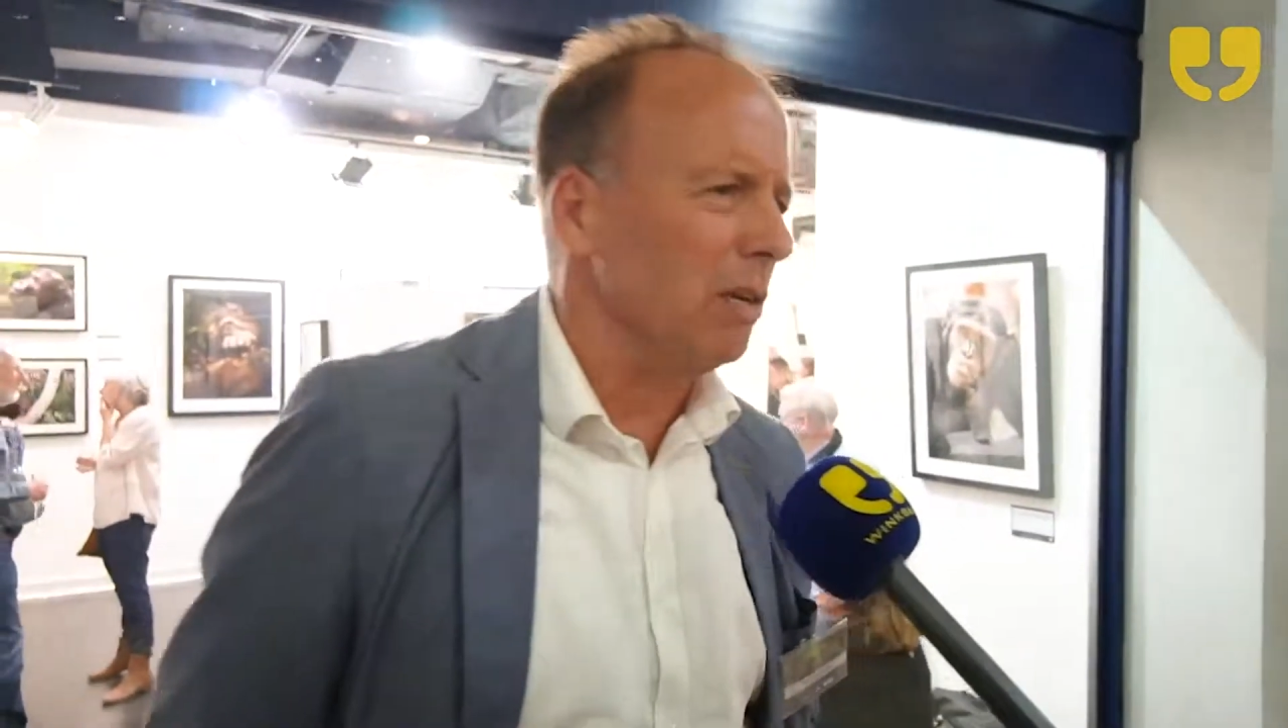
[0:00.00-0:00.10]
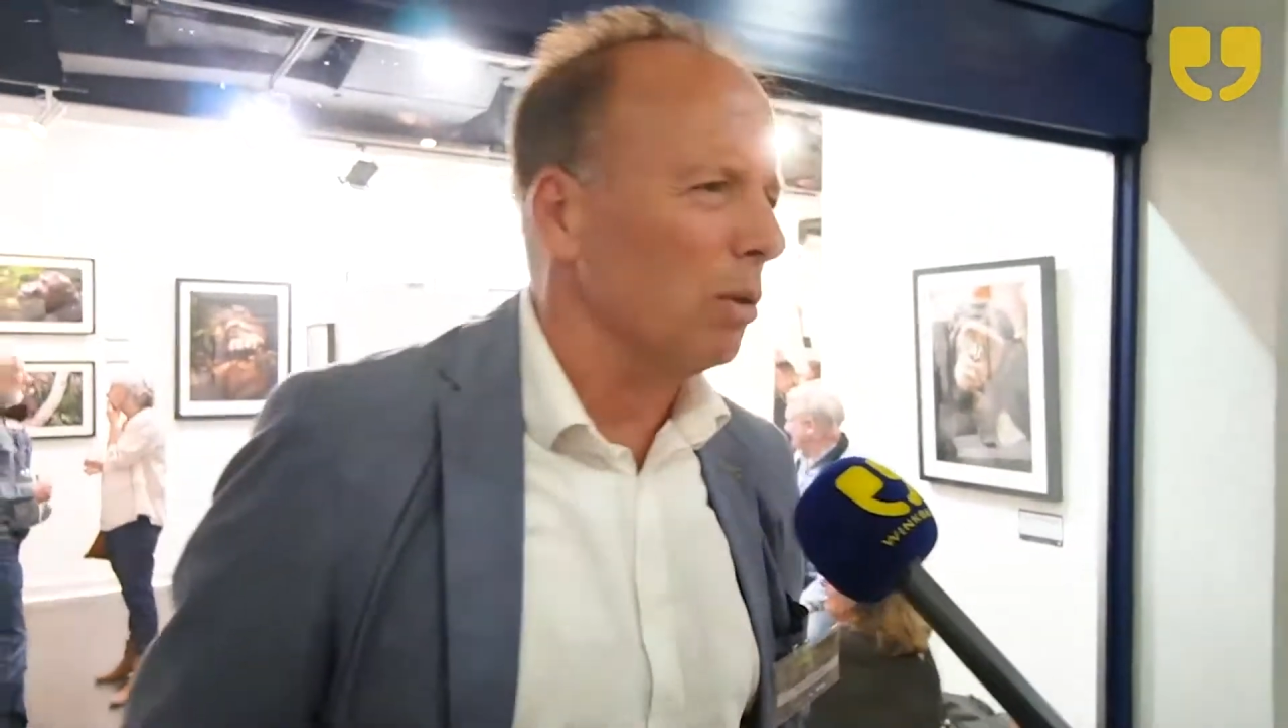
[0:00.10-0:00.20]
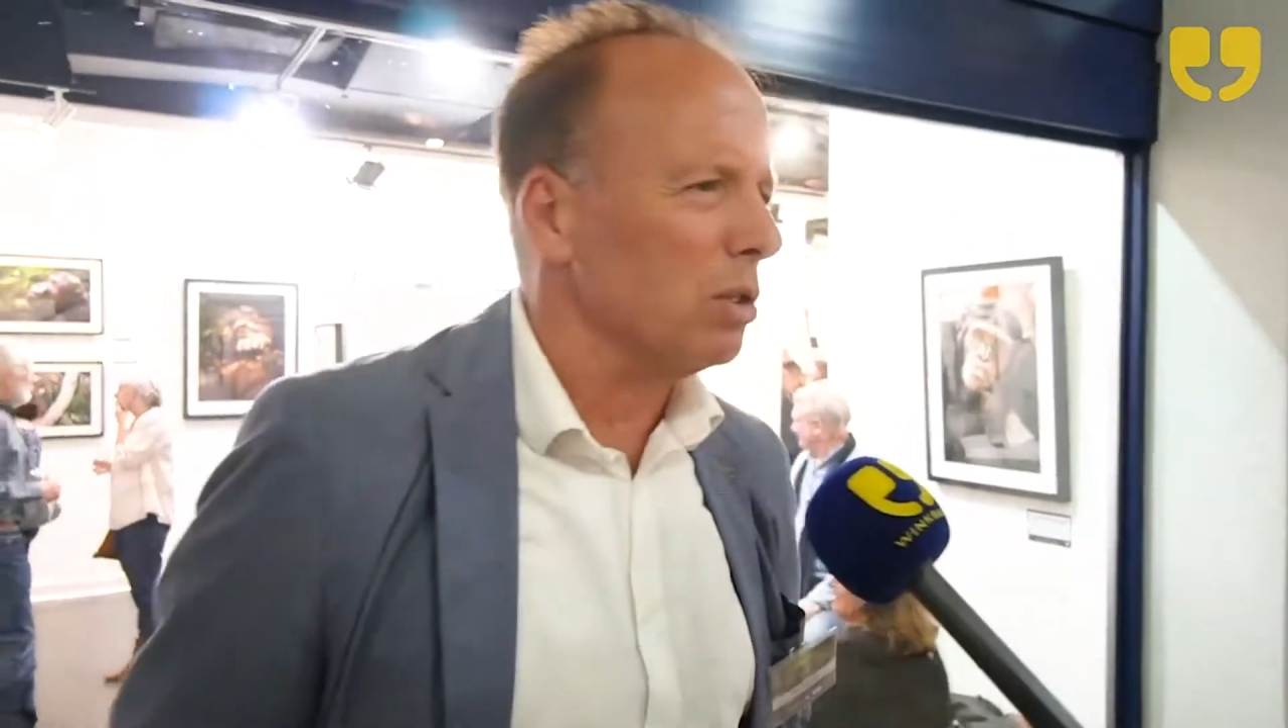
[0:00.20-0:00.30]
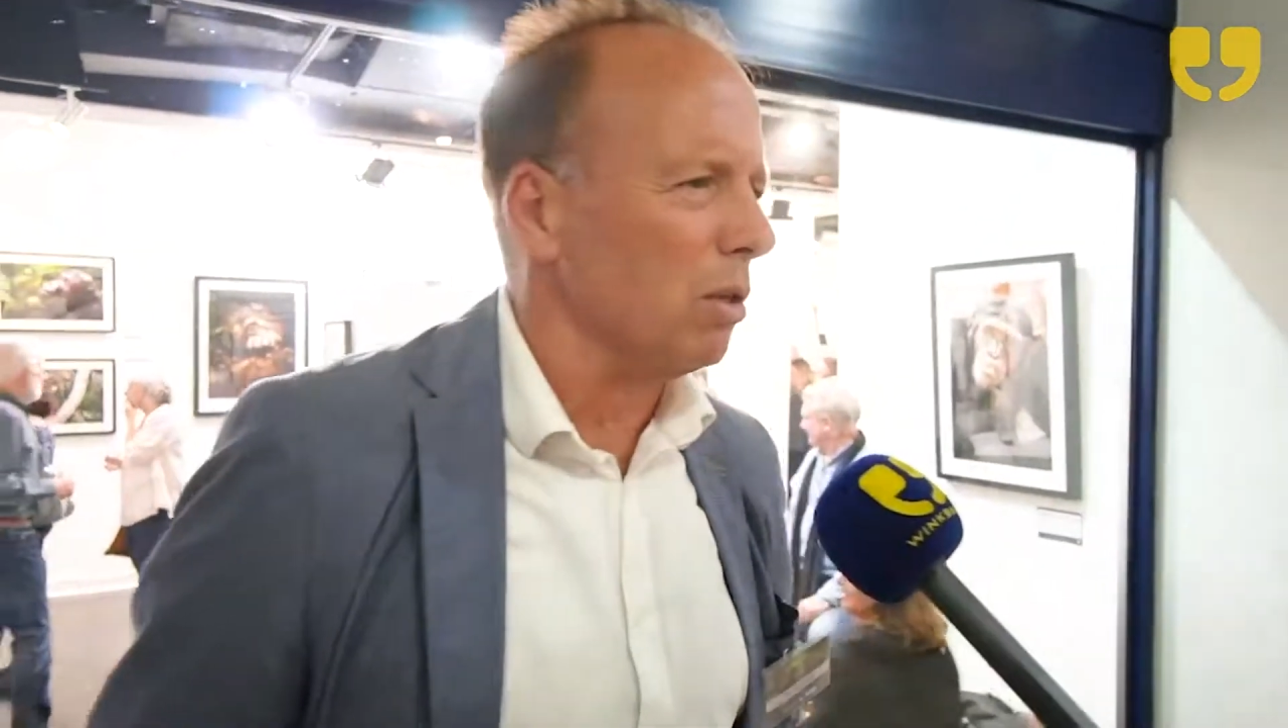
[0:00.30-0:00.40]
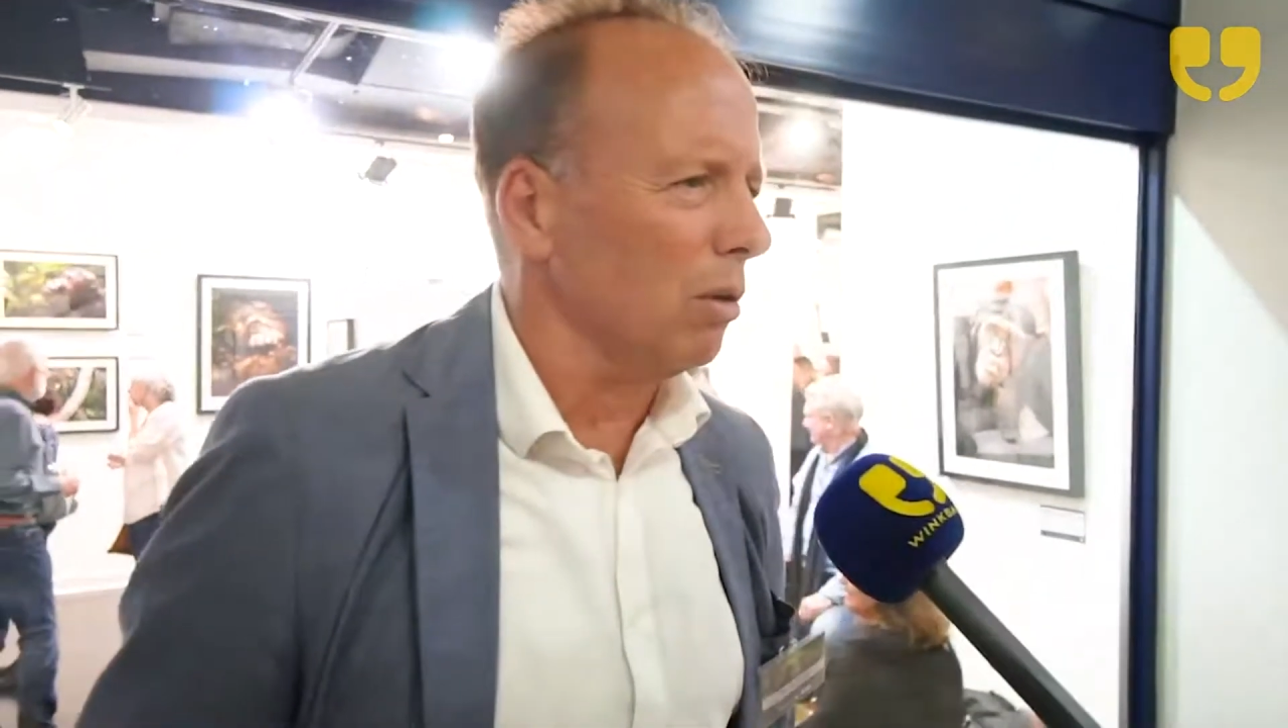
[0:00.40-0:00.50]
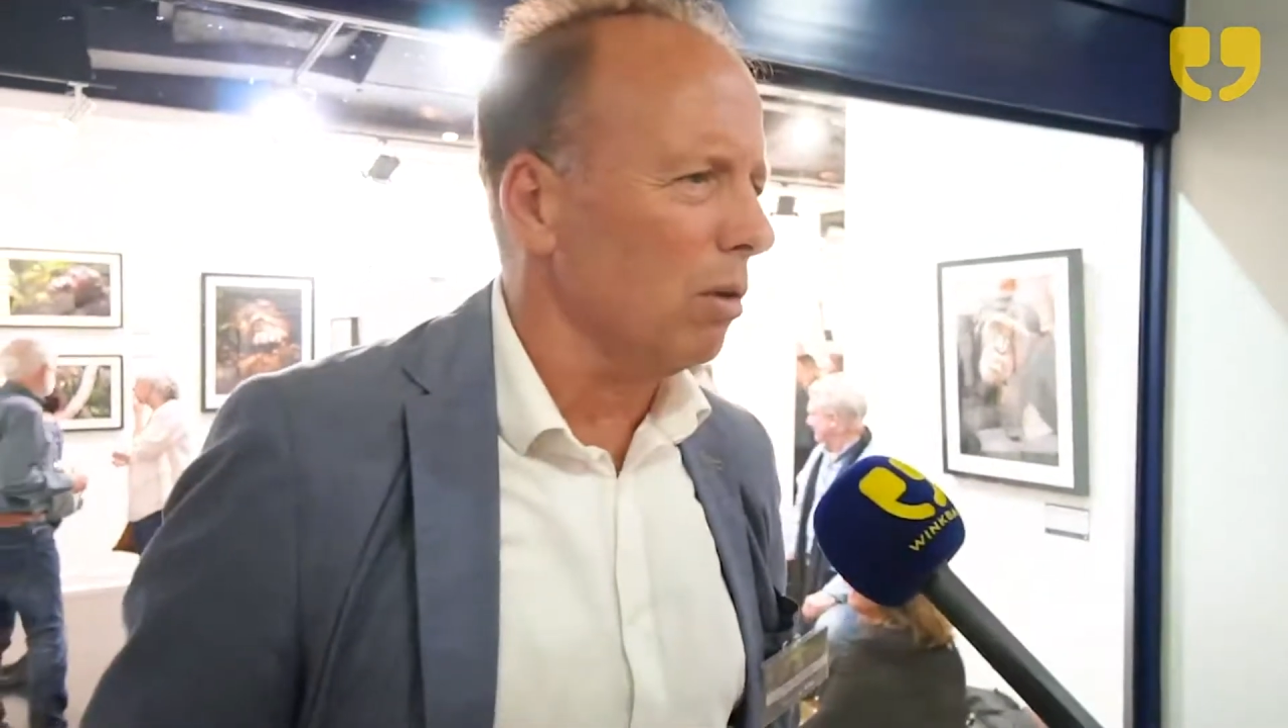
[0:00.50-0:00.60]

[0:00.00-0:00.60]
what's gone